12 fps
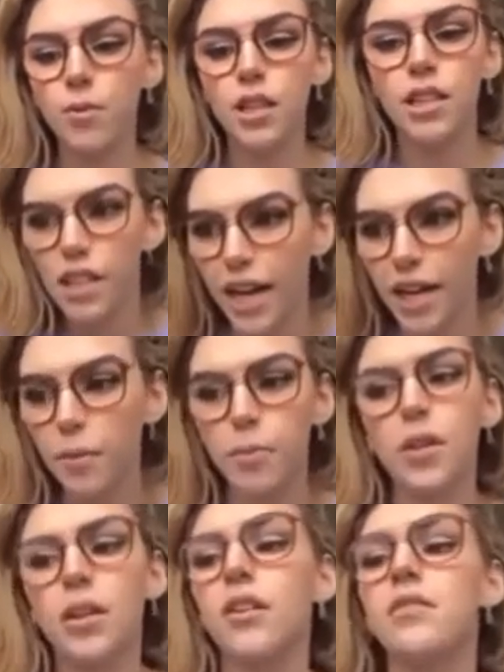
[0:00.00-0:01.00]
like
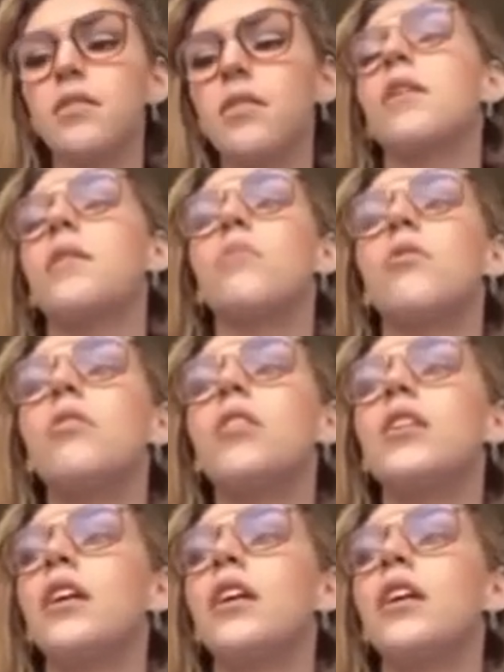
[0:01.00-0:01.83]
books to people.